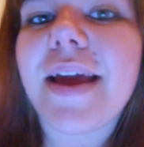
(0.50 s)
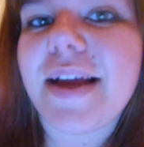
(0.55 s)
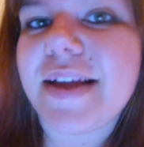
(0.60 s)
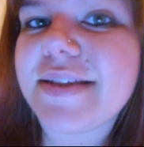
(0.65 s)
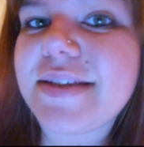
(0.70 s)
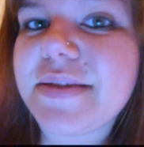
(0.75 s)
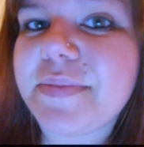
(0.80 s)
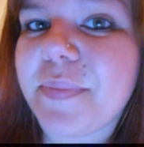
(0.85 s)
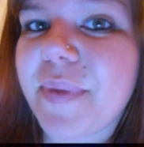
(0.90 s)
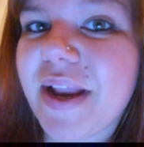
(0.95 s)

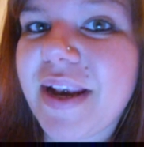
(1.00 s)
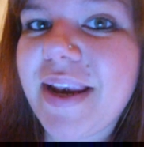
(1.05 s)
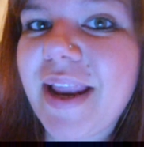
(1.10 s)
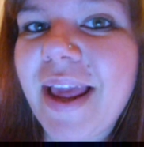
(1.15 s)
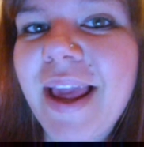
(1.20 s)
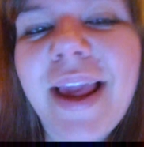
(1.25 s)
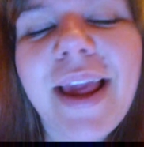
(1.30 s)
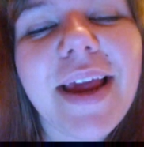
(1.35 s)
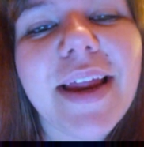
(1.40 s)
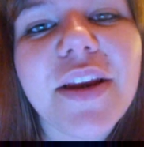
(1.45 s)
It's
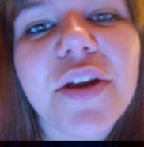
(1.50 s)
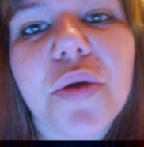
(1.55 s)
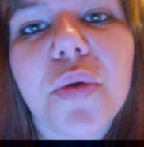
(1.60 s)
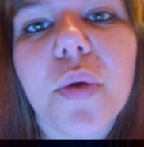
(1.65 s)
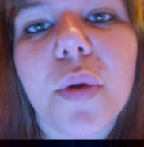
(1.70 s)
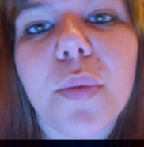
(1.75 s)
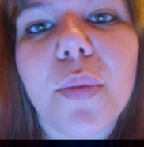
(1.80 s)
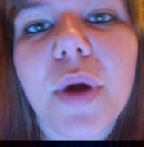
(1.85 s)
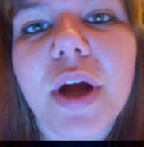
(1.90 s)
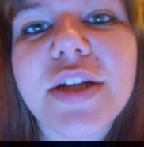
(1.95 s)
Monday and you
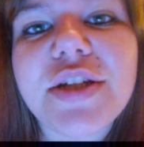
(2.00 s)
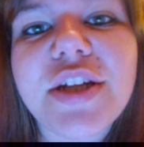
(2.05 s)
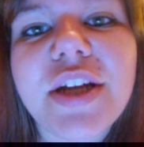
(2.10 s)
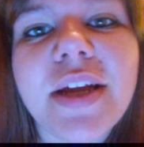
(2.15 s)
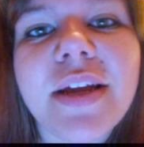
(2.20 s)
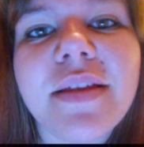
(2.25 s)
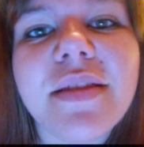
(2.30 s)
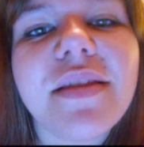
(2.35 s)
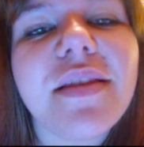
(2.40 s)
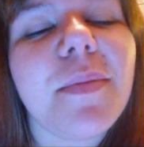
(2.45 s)
are
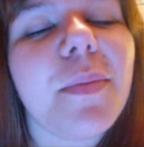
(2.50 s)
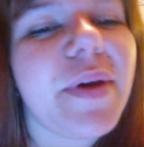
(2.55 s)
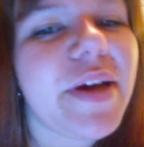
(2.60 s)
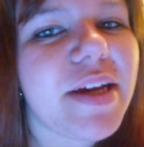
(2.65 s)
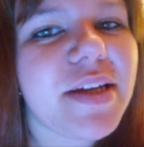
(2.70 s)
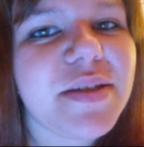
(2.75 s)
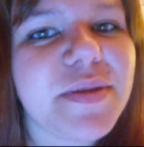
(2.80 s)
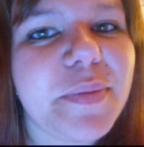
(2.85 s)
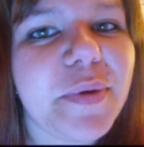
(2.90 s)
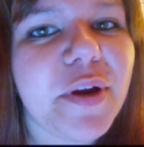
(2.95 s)
watching The
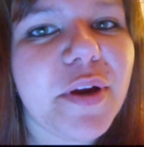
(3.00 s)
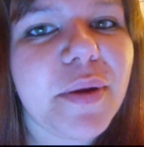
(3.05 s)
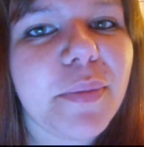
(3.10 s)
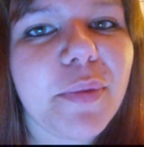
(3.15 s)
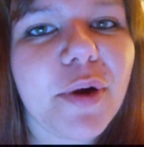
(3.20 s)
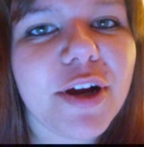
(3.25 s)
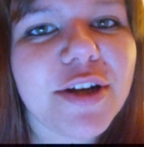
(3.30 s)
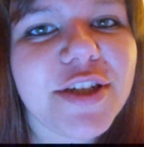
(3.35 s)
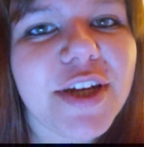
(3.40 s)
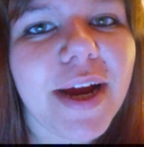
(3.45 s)
Big Is Beauty
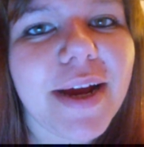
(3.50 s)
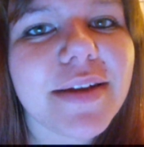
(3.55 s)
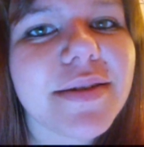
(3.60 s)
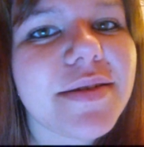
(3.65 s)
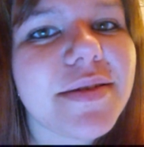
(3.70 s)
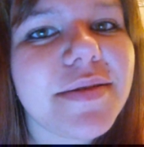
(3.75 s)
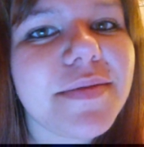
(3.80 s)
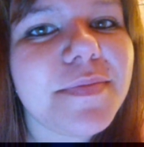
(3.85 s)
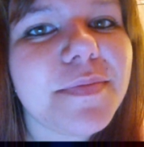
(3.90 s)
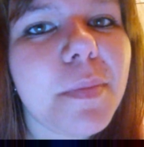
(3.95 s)
Project.